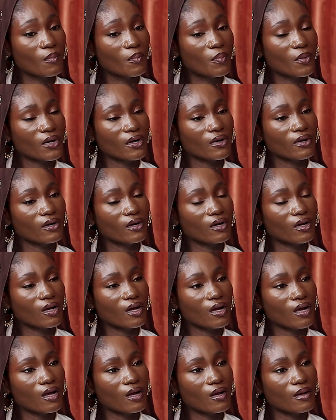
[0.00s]
But
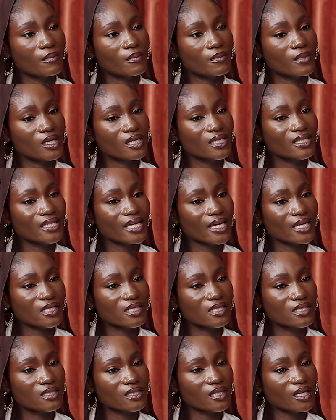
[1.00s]

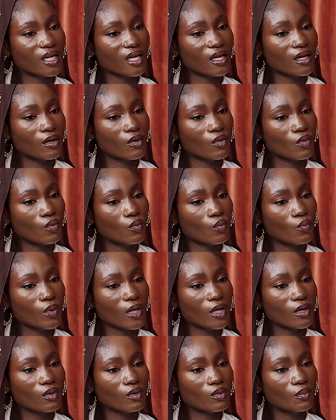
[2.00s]
yes,
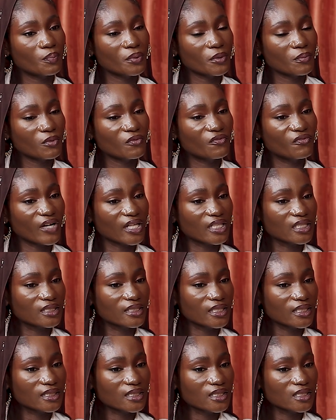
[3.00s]
well, people
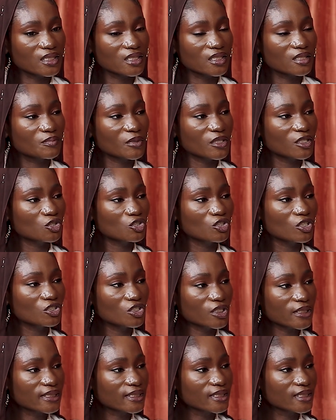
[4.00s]
validating it, but they should not
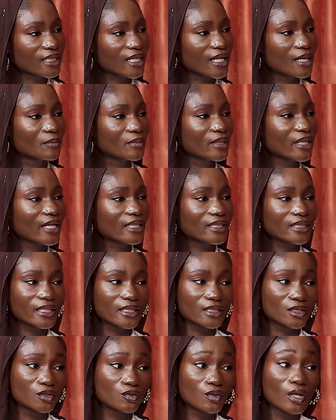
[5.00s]
just sit there and be like,
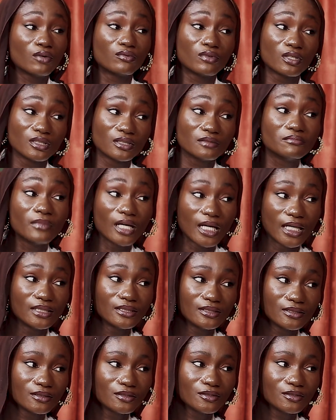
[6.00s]
"Yes, you are running mad."